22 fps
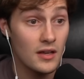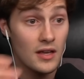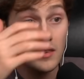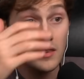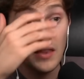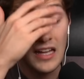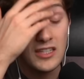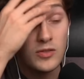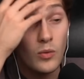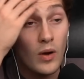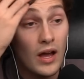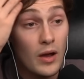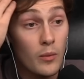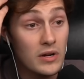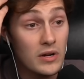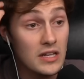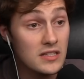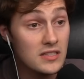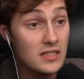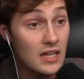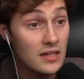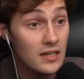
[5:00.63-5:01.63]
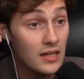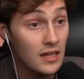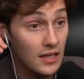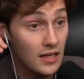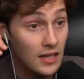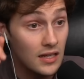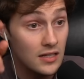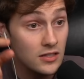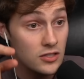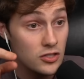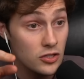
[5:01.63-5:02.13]
That's why when he's sending it
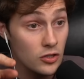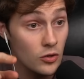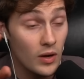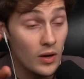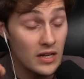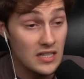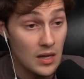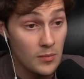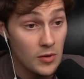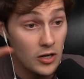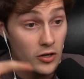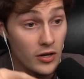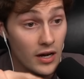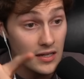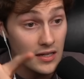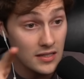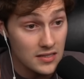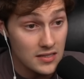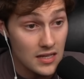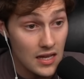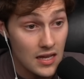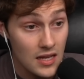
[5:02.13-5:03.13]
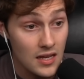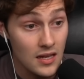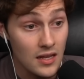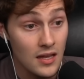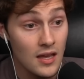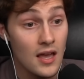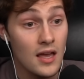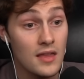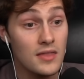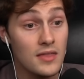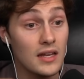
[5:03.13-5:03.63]
into a democratic state,
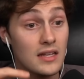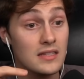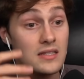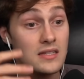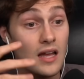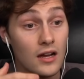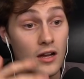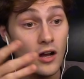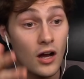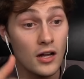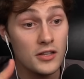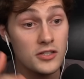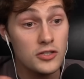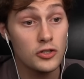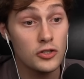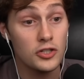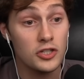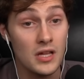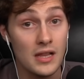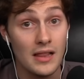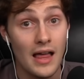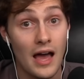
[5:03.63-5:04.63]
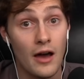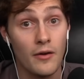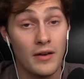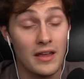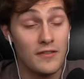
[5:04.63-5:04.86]
that it's not constitutionally allowed.